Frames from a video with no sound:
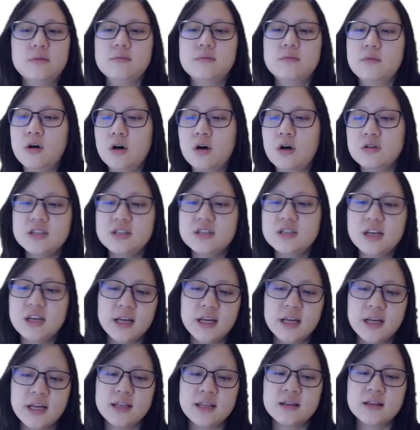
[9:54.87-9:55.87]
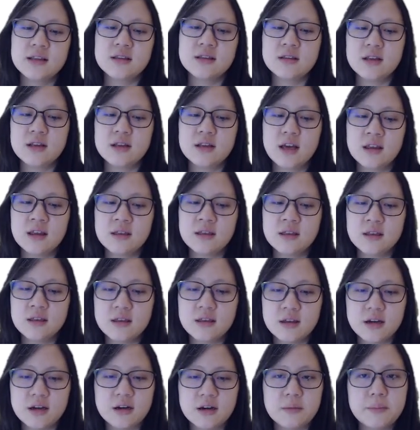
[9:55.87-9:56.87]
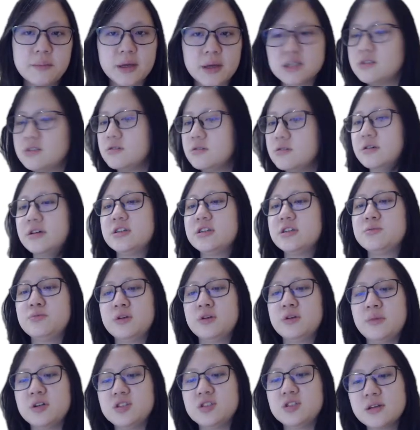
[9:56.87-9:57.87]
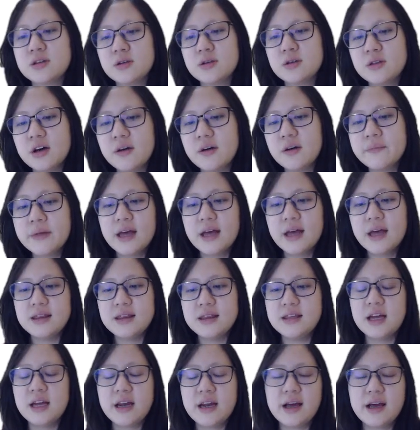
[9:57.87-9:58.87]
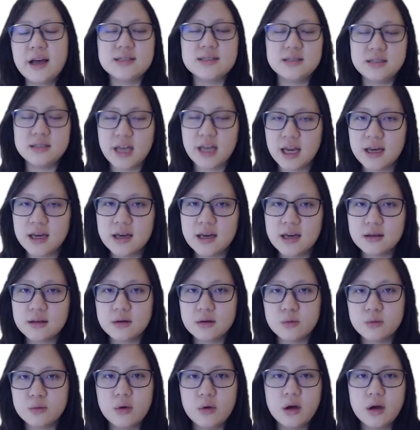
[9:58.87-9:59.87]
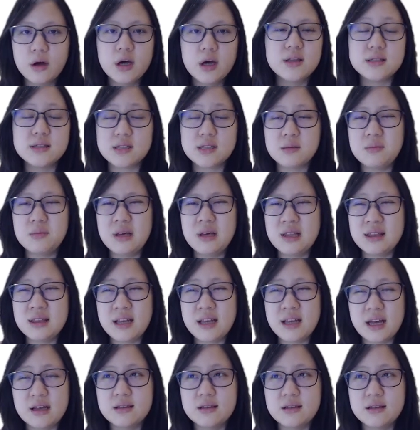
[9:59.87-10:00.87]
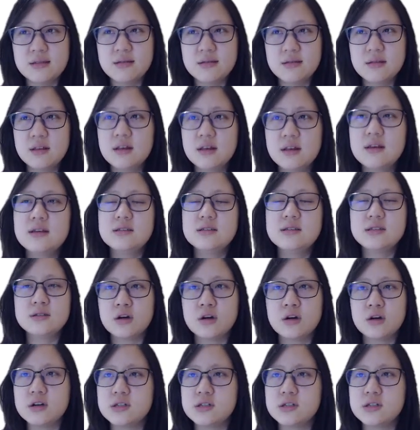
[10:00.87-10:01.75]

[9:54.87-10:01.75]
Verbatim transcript: all the DNA in, in the bacteria is pretty much circular. DNA is naked, doesn't mean that it it's not